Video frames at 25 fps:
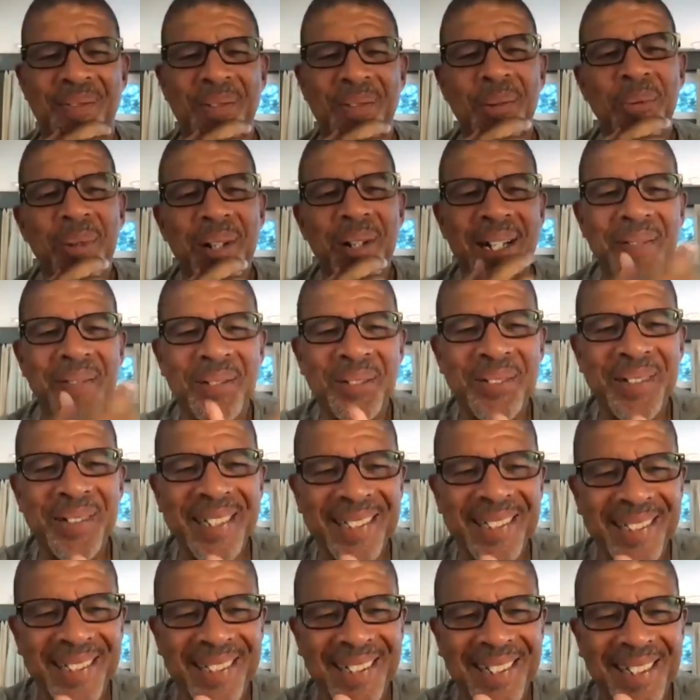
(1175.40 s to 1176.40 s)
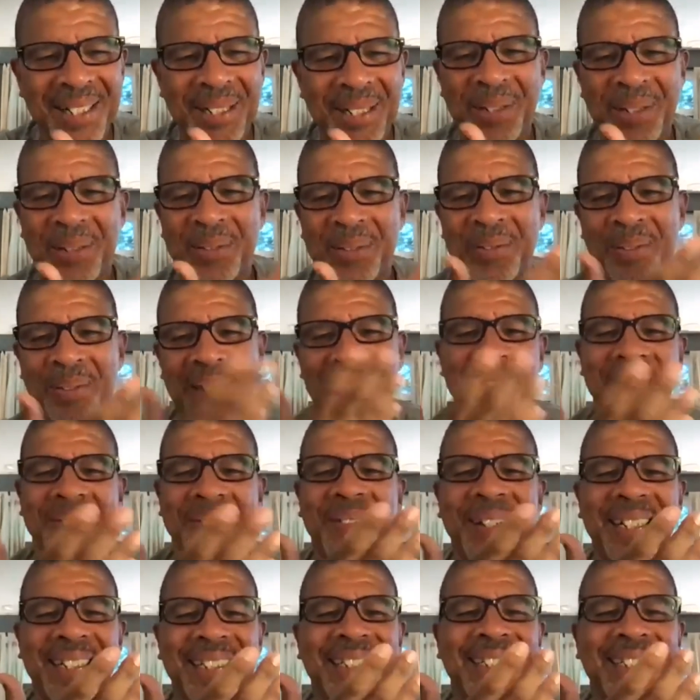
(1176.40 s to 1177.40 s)
for whatever reason they're
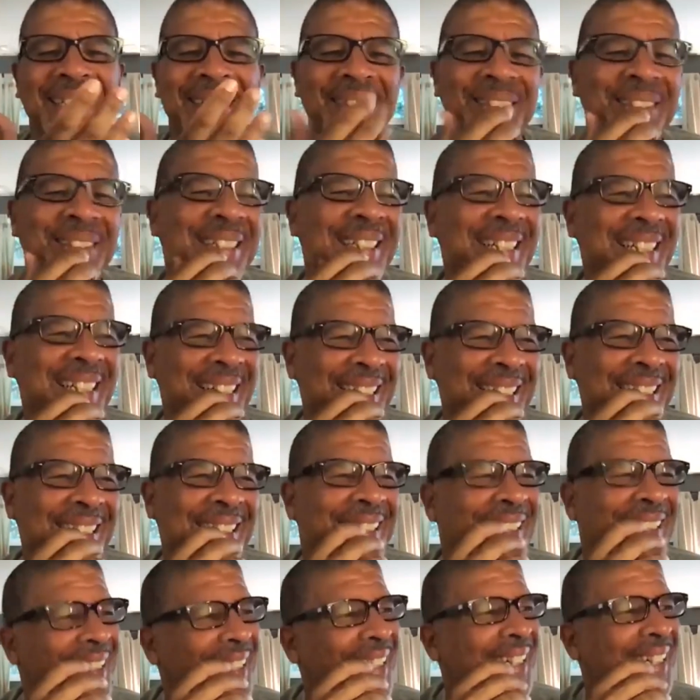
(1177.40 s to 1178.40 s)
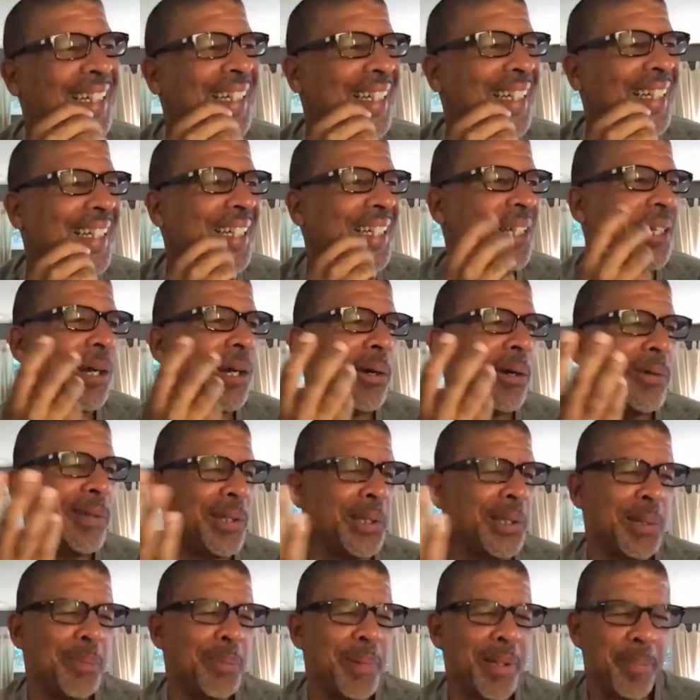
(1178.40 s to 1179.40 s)
qualified to do it. And
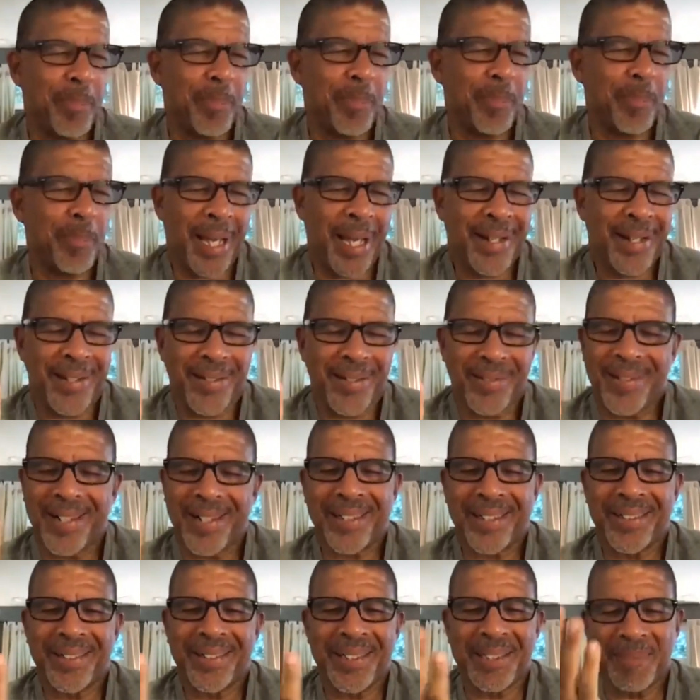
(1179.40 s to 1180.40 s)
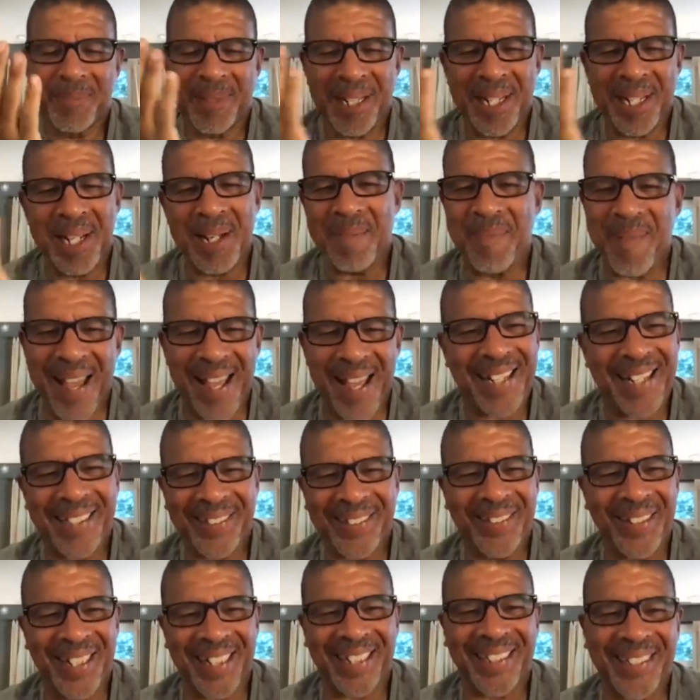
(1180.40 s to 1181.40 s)
you could be a bad director. There's plenty of bad
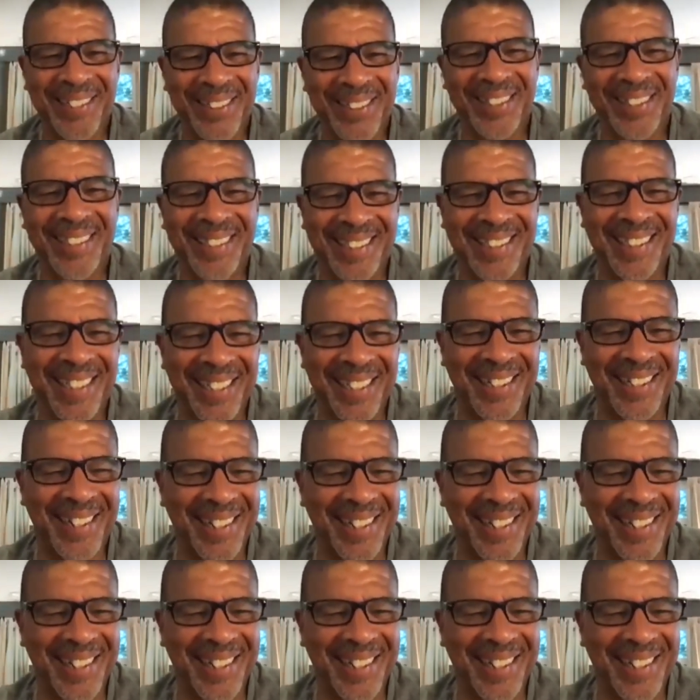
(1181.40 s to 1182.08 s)
directors.